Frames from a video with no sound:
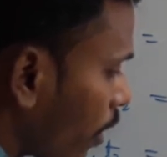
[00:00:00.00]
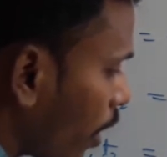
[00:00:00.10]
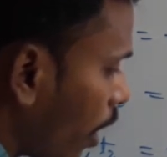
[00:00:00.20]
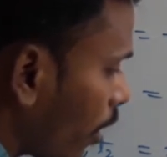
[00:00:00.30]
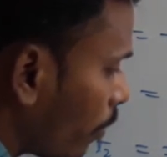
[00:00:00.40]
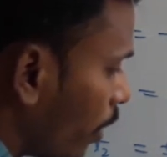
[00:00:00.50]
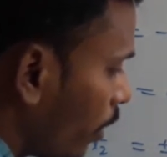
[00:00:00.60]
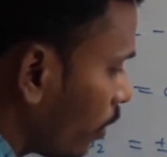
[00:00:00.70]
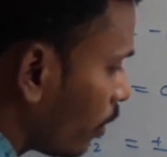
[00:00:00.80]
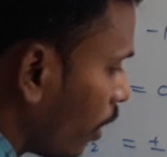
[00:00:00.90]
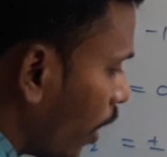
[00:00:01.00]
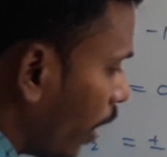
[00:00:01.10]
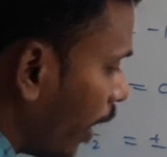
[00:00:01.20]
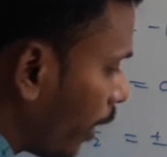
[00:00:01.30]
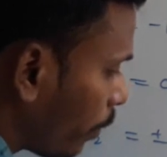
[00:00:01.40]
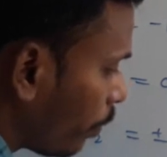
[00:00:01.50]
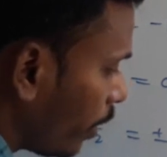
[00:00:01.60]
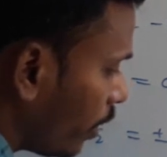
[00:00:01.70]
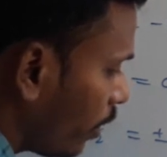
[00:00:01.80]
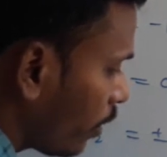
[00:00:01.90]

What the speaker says: Normal at P